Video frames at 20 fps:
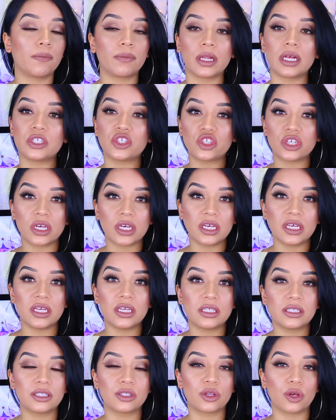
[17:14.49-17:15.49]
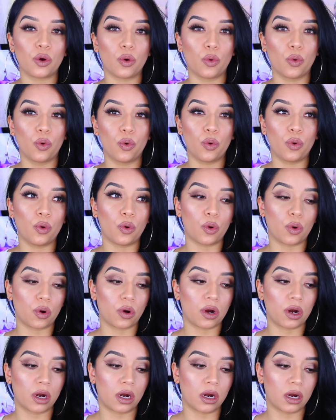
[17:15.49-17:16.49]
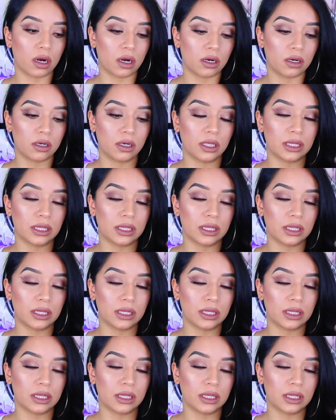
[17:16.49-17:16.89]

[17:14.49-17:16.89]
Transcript: blushes or